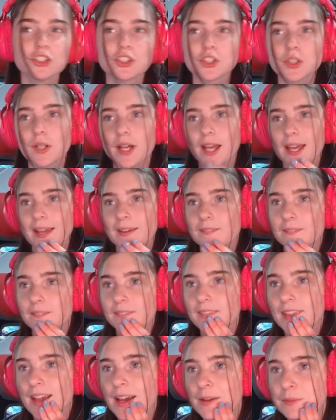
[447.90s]
So wait,
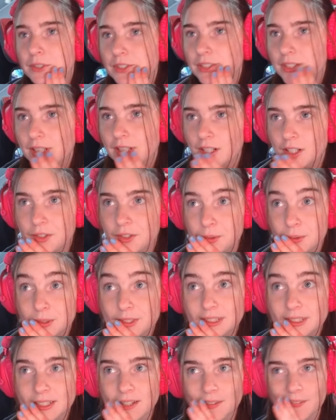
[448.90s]
I'm just gonna clue
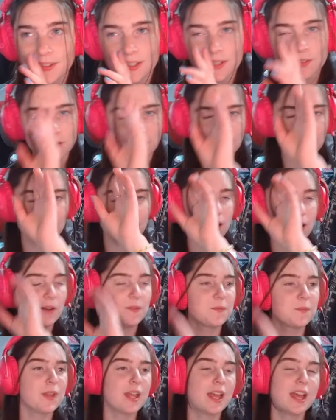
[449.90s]
stuff in right
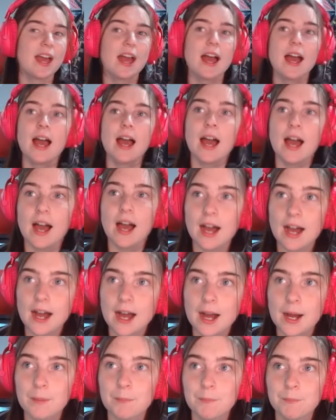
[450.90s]
now.
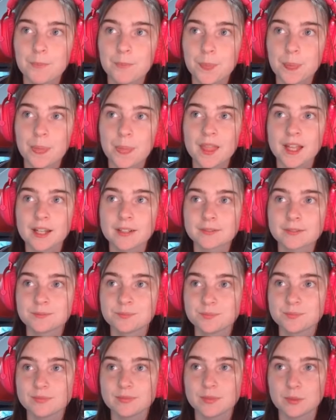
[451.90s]
Um,
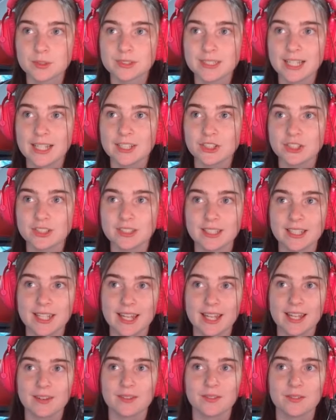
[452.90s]
was that just to
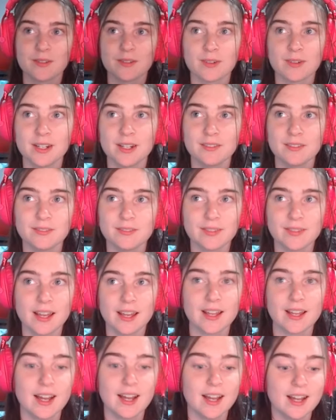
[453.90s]
get rid of
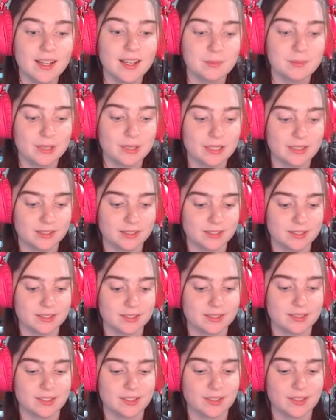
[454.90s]
that guy
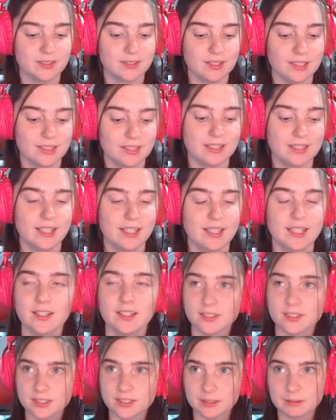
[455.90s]
because they're like
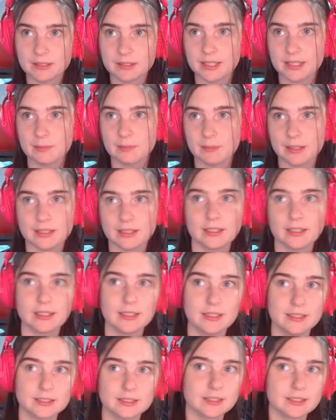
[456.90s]
dating or something? But
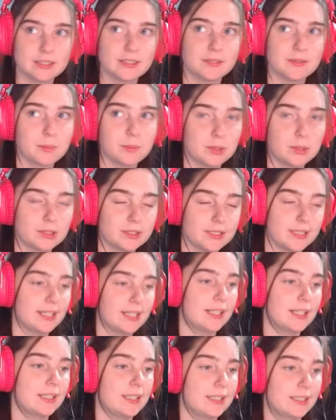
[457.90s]
he's a different
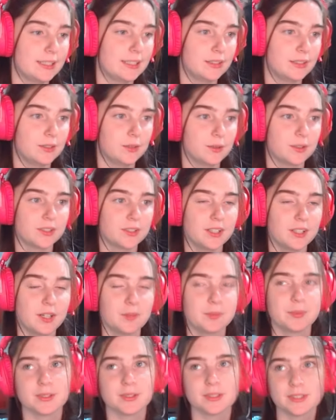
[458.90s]
personality, or
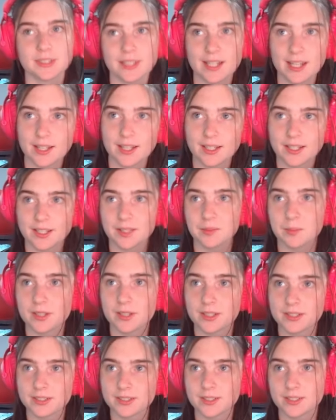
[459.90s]
not personality,
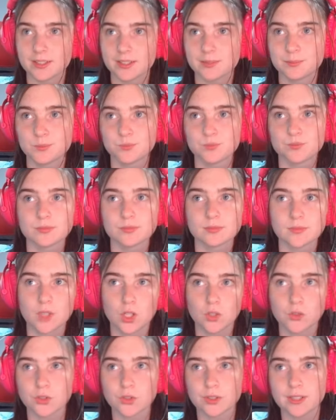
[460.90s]
but uh,
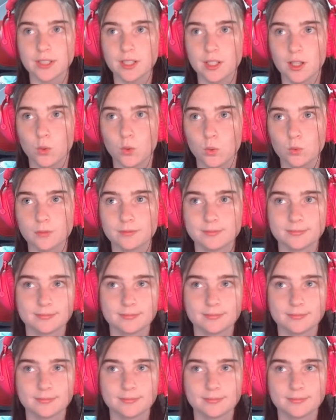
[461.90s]
alter ego.